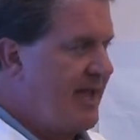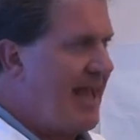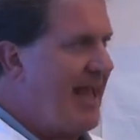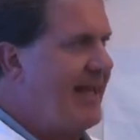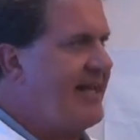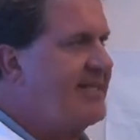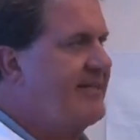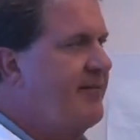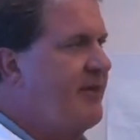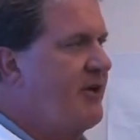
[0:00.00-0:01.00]
And his
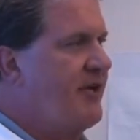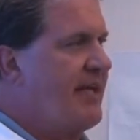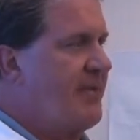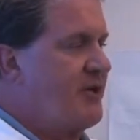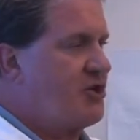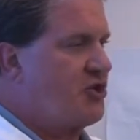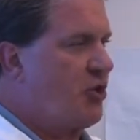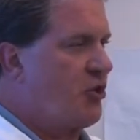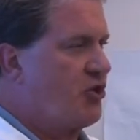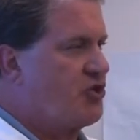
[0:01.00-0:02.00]
inability to keep his
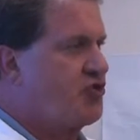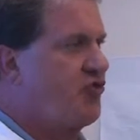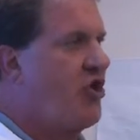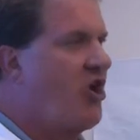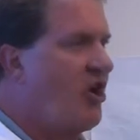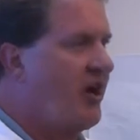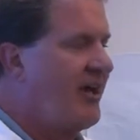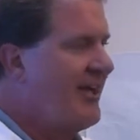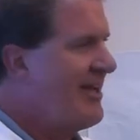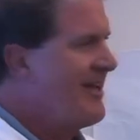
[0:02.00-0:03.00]
shoulder strong
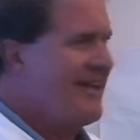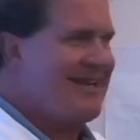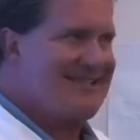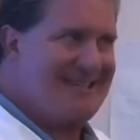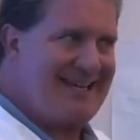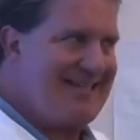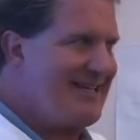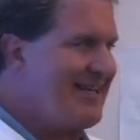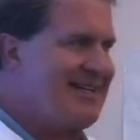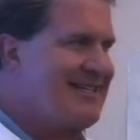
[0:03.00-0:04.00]
is
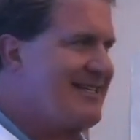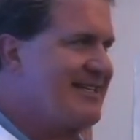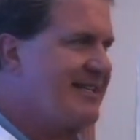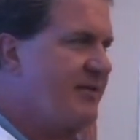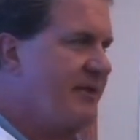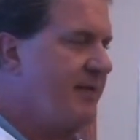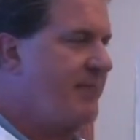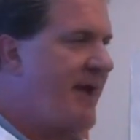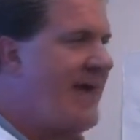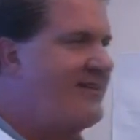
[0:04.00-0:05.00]
inconsistent with him
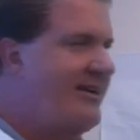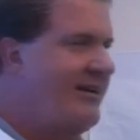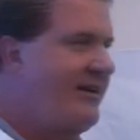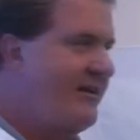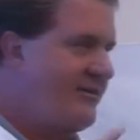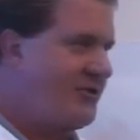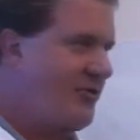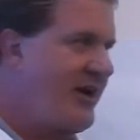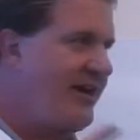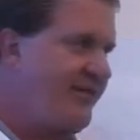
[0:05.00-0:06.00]
passing the
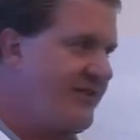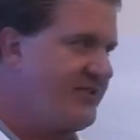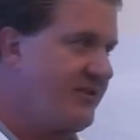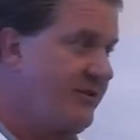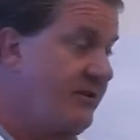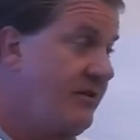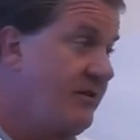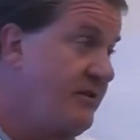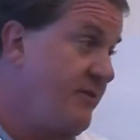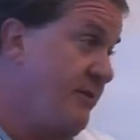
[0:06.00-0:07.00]
training physical
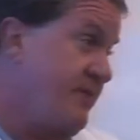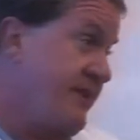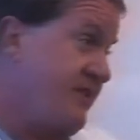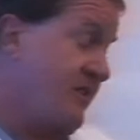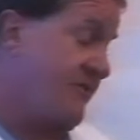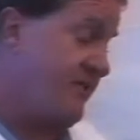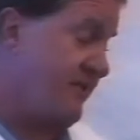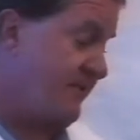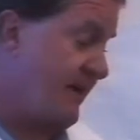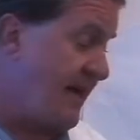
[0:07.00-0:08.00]
to be a police officer.
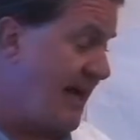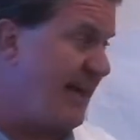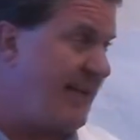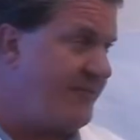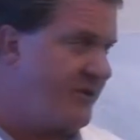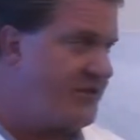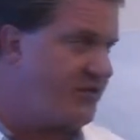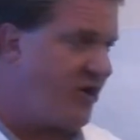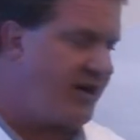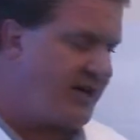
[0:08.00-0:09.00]
And to keep himself
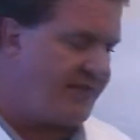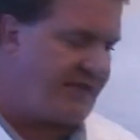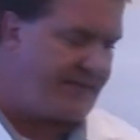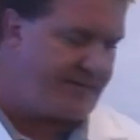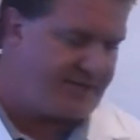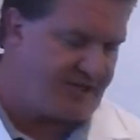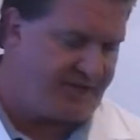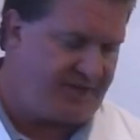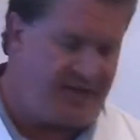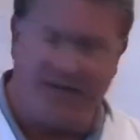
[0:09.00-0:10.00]
strong enough to keep
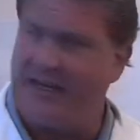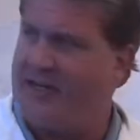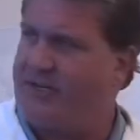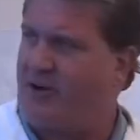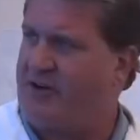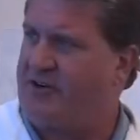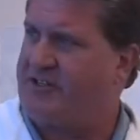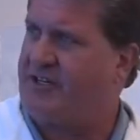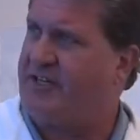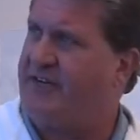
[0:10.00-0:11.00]
himself and his partner safe.